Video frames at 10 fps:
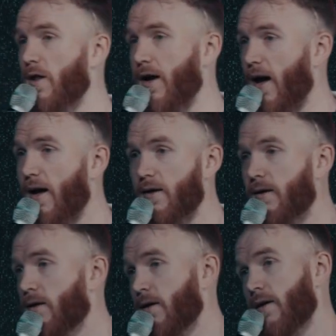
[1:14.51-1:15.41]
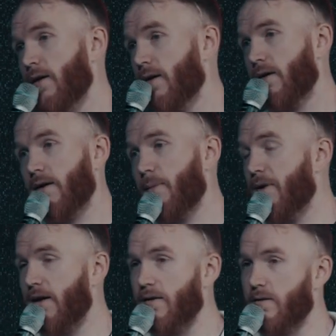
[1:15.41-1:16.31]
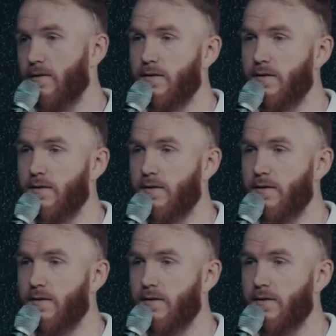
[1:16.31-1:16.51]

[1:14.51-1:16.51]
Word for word: Like, I, I mean,